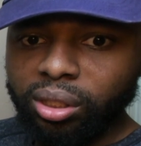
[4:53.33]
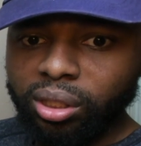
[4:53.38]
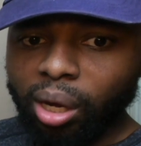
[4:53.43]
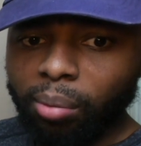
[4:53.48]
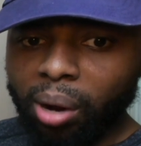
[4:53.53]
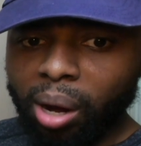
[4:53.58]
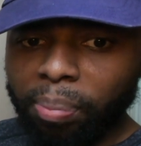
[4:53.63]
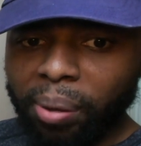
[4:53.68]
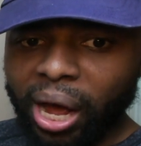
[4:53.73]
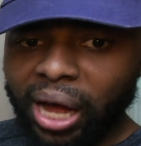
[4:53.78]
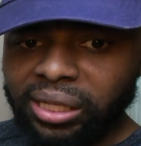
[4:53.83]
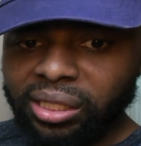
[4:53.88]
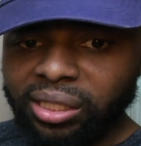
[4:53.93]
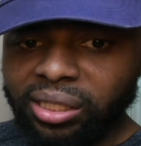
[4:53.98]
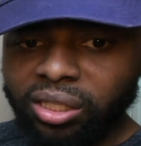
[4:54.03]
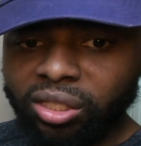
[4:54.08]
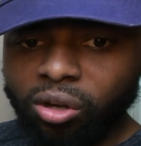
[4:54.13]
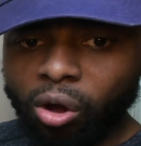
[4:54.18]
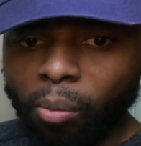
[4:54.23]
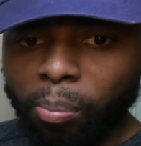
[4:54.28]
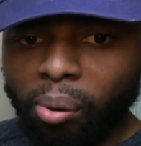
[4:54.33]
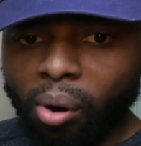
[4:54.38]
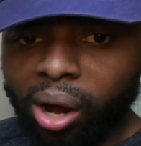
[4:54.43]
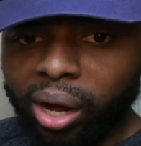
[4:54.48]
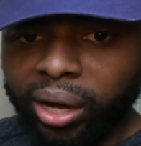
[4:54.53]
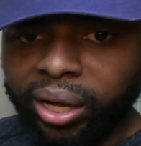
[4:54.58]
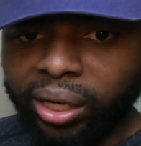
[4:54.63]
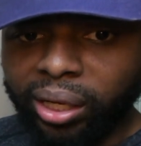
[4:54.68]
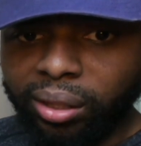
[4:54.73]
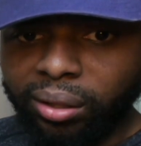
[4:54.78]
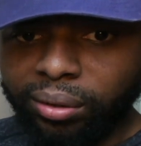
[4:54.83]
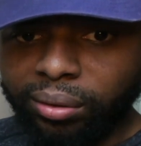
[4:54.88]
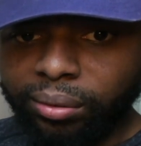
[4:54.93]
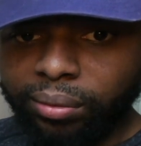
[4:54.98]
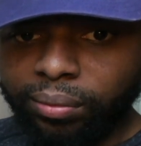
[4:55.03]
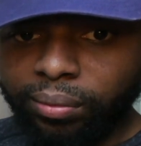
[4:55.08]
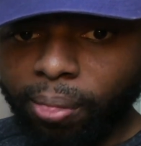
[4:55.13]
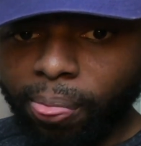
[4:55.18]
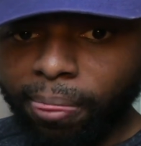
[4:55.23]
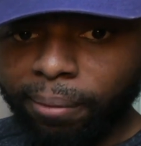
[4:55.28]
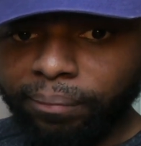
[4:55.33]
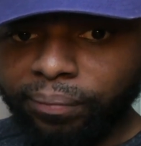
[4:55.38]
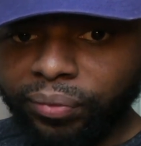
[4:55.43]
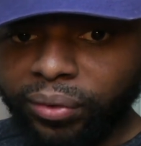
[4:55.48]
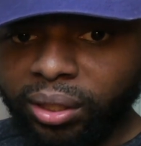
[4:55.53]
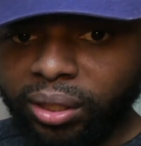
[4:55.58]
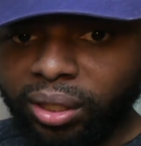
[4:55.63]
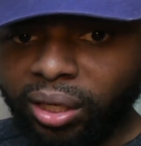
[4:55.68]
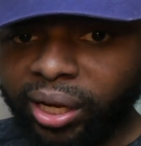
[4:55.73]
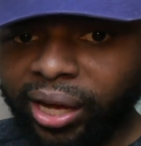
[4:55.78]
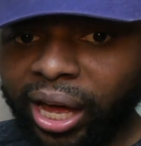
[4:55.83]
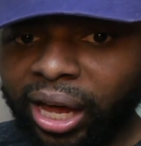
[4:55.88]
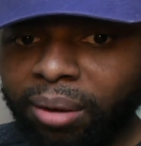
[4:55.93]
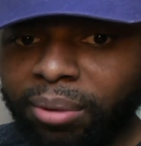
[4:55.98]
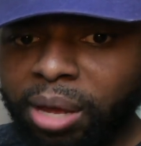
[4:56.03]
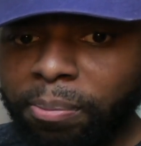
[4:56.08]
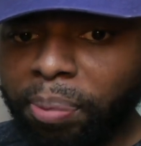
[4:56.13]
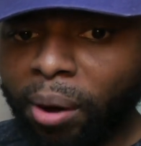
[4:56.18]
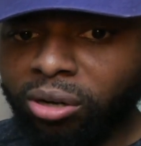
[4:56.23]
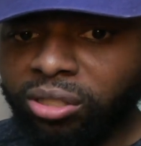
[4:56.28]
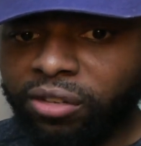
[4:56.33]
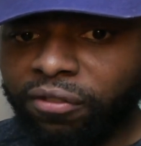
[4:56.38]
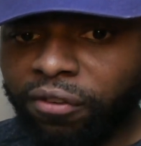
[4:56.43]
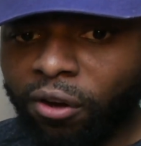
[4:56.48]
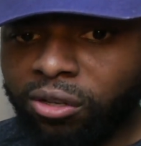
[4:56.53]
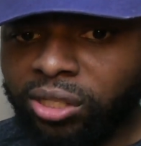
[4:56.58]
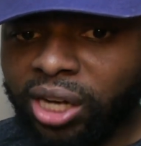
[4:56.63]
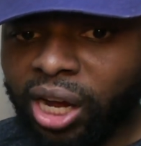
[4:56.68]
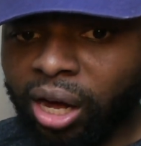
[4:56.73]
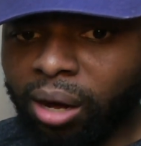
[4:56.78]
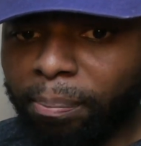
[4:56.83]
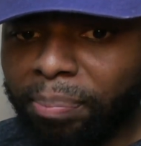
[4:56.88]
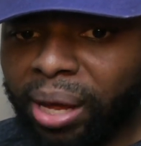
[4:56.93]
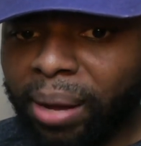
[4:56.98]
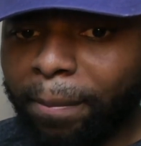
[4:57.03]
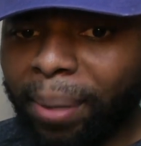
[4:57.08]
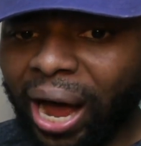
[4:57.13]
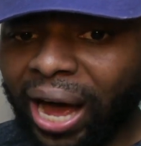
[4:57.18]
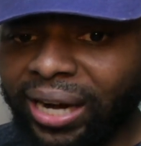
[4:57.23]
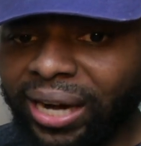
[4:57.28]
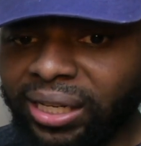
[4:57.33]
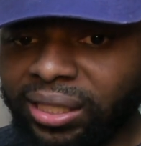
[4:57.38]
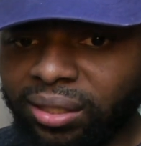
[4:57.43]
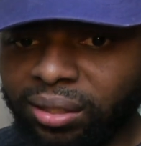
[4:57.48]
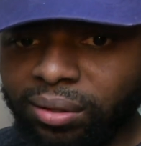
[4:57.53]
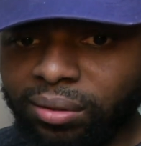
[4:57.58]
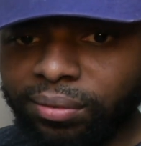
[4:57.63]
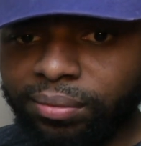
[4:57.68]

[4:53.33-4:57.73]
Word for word: That boy passes is on point. Look at him, he posting folks up. Big bodies.